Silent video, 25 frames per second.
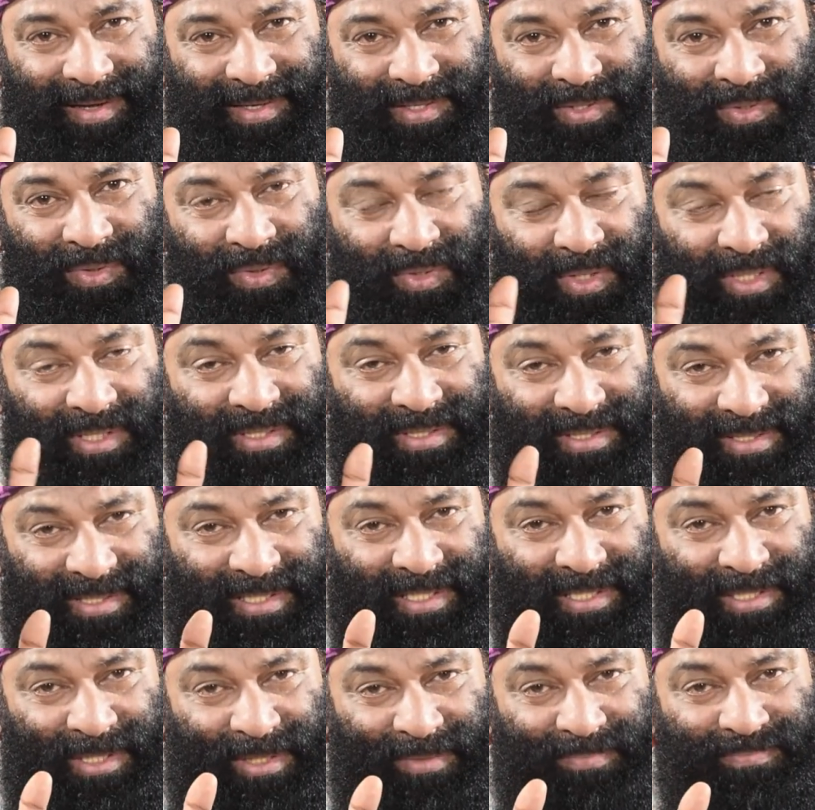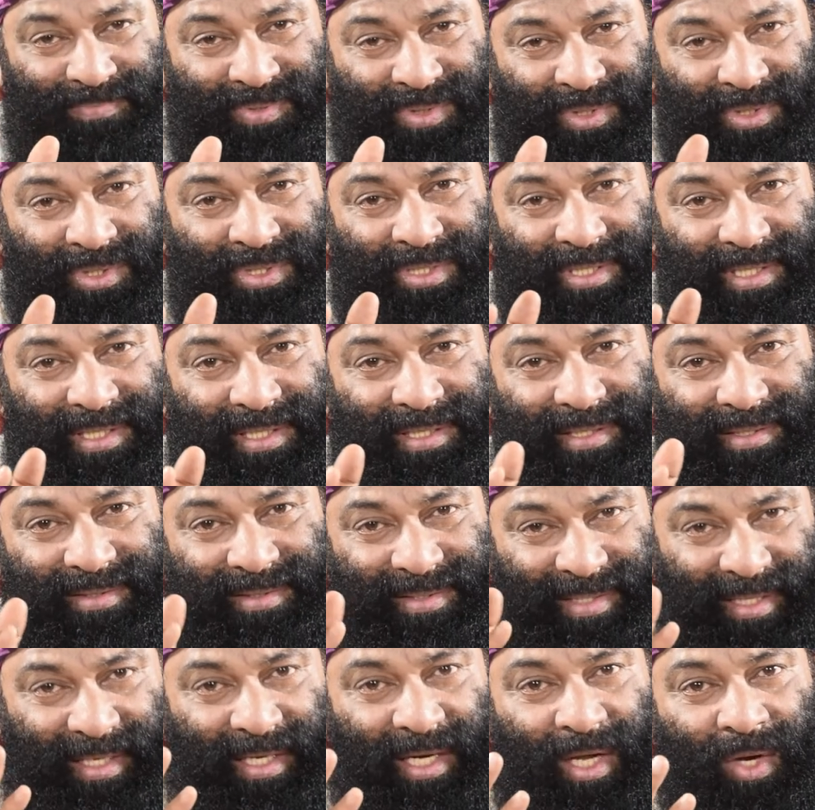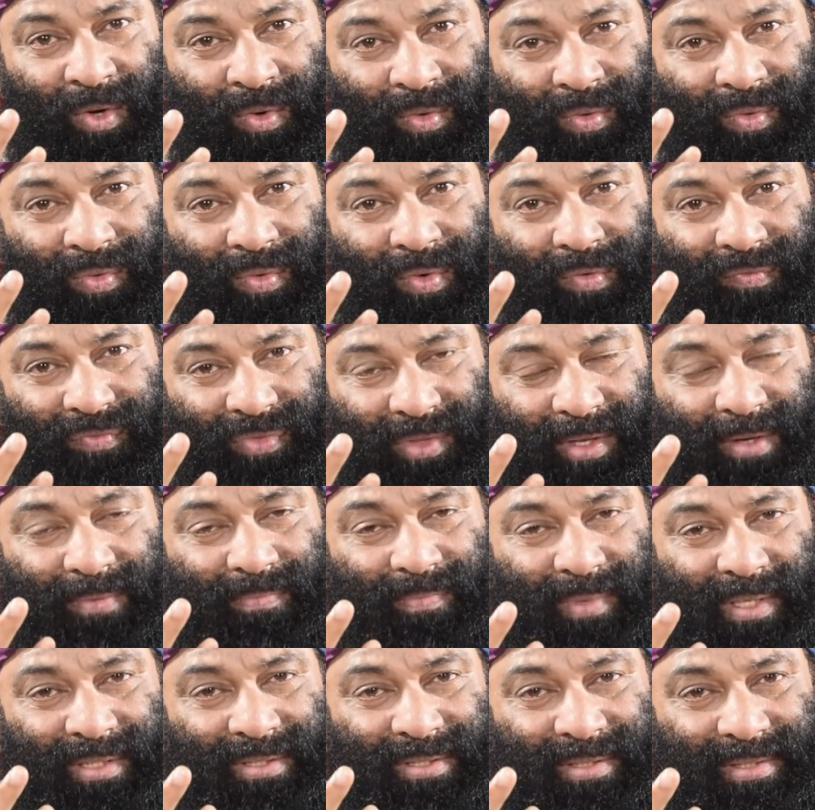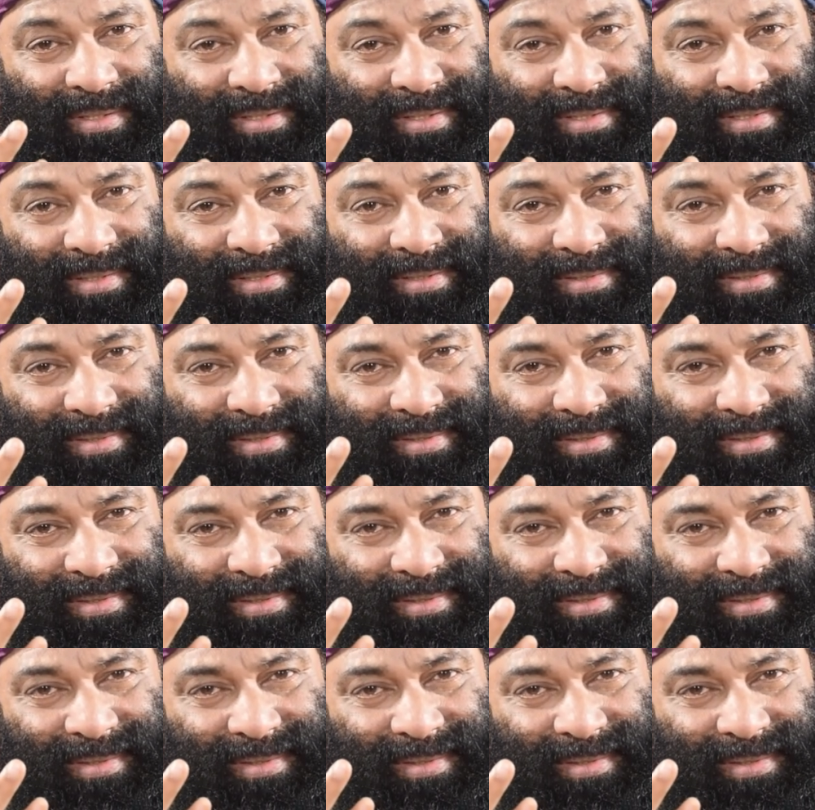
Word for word: You can see the beauty, the love of the mothers.